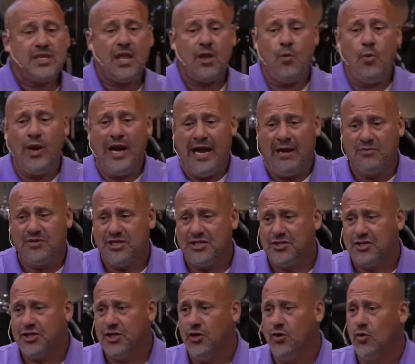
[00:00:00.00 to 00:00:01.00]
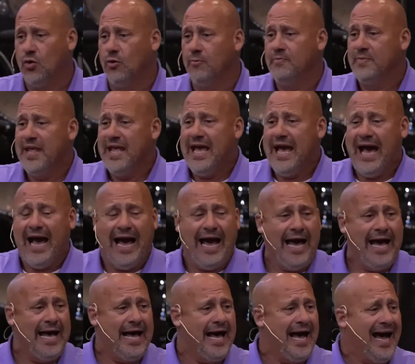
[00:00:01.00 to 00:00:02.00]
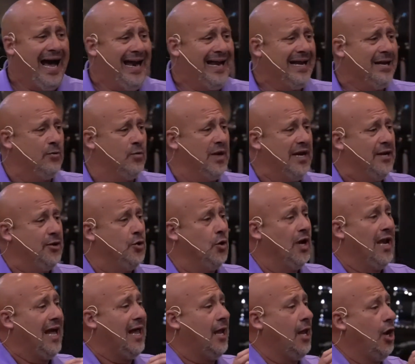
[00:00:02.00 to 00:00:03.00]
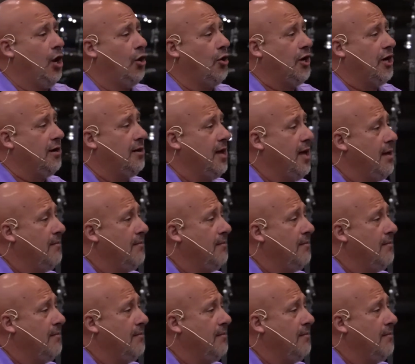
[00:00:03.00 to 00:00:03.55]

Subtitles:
When I was in school, I didn't really do a lot of learning,